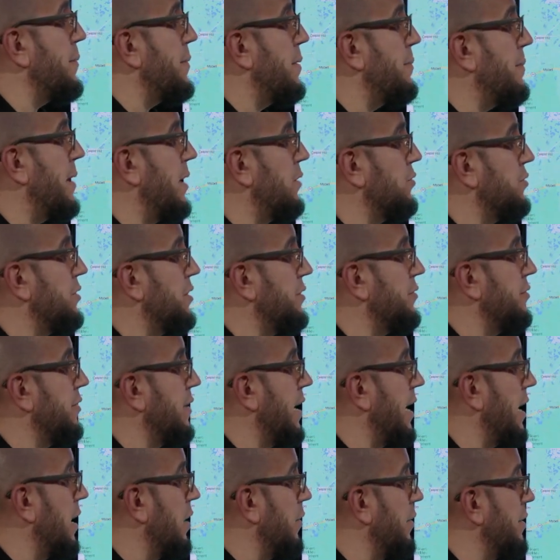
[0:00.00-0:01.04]
about different
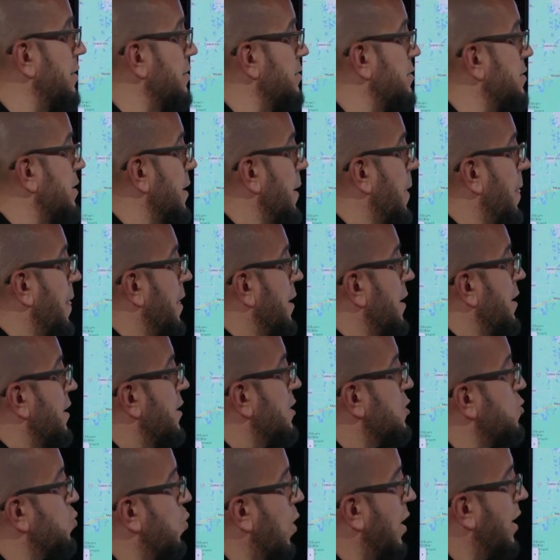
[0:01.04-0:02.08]
areas,
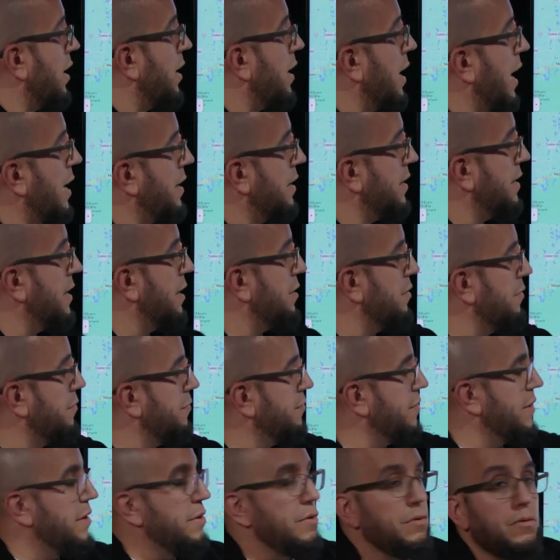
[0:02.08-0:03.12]
you want to kind of get a
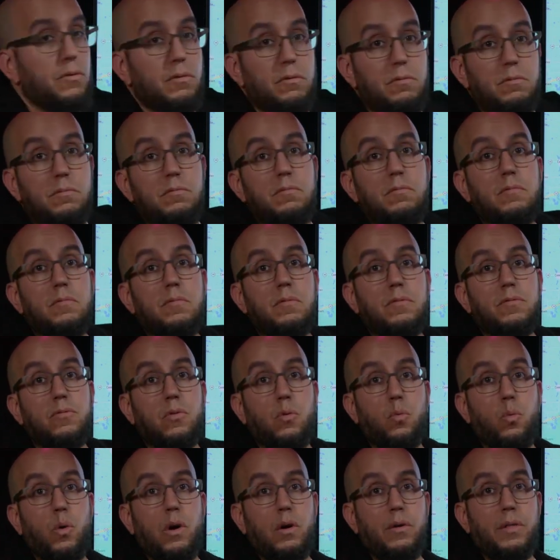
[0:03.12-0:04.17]
feel for
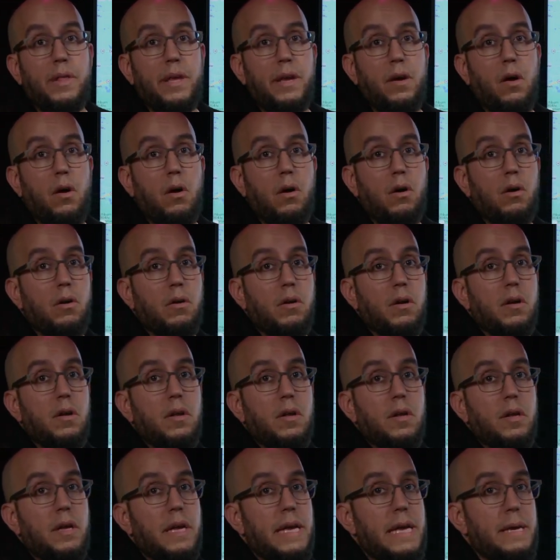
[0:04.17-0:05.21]
where they are
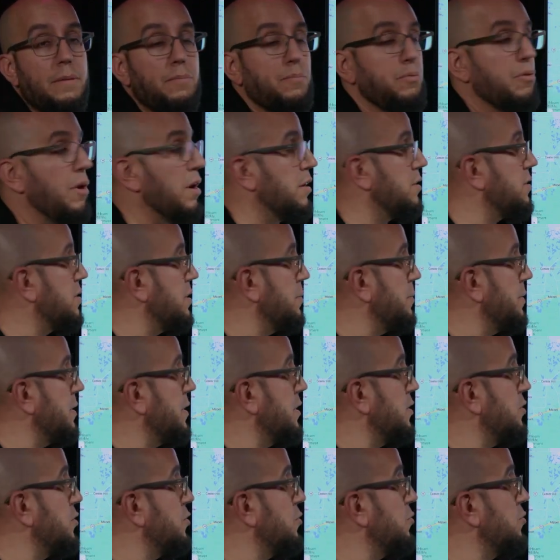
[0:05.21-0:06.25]
in proximity
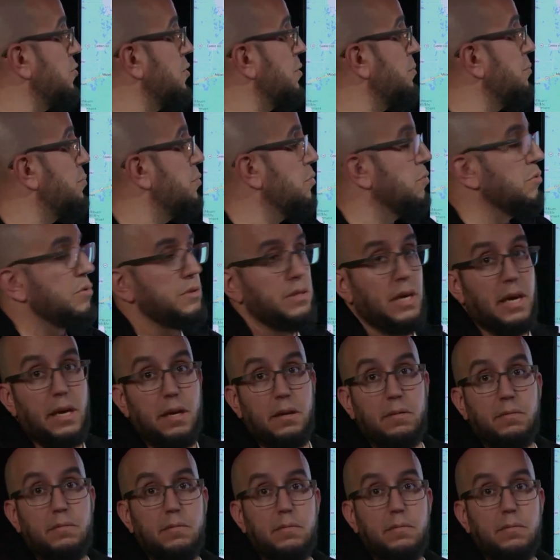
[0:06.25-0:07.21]
to the bullseye.